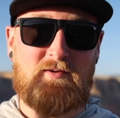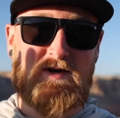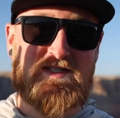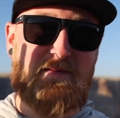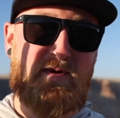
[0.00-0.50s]

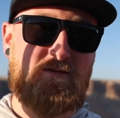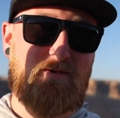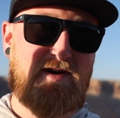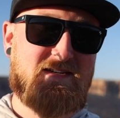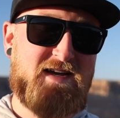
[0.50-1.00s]
What's up
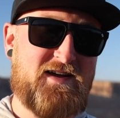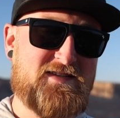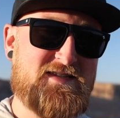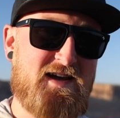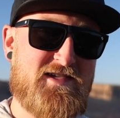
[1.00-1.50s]
everyone,
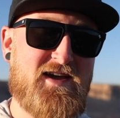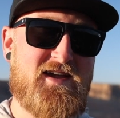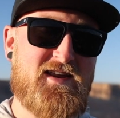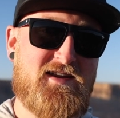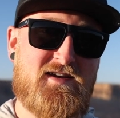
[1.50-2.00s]
Talon Sei
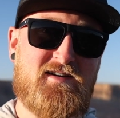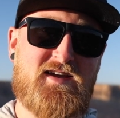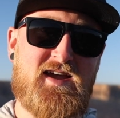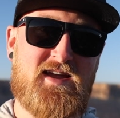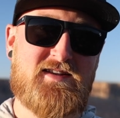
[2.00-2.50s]
checking in here
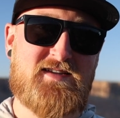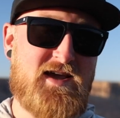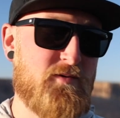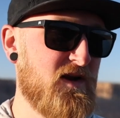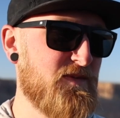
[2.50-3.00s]
again.
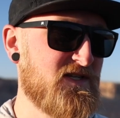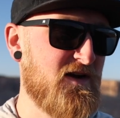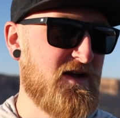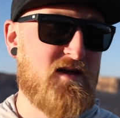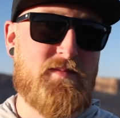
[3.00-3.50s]
Today we're going to be
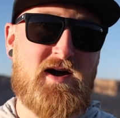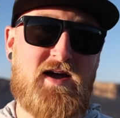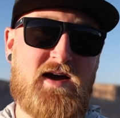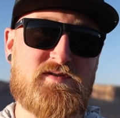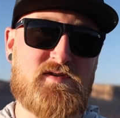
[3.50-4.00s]
talking about
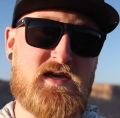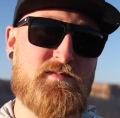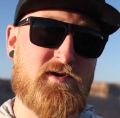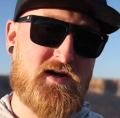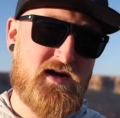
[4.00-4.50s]
how to
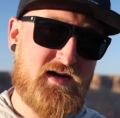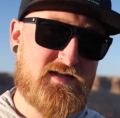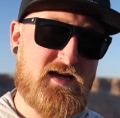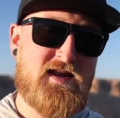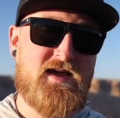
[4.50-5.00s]
keep your
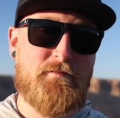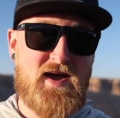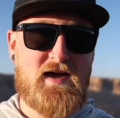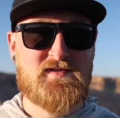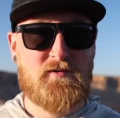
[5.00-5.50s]
content and
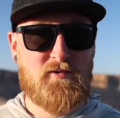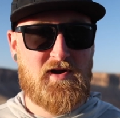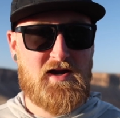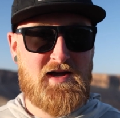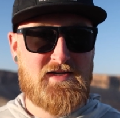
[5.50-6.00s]
maps
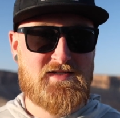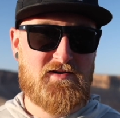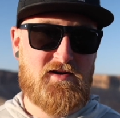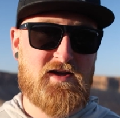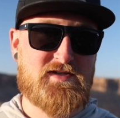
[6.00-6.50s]
organized in
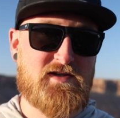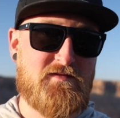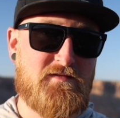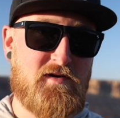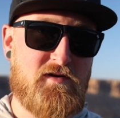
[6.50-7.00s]
onX
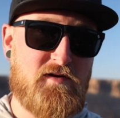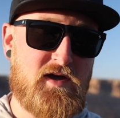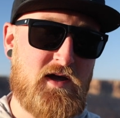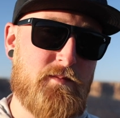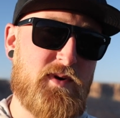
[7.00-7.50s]
Offroad
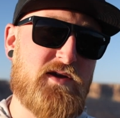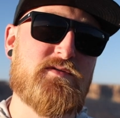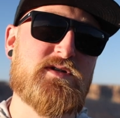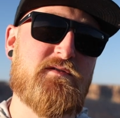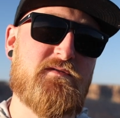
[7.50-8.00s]
by using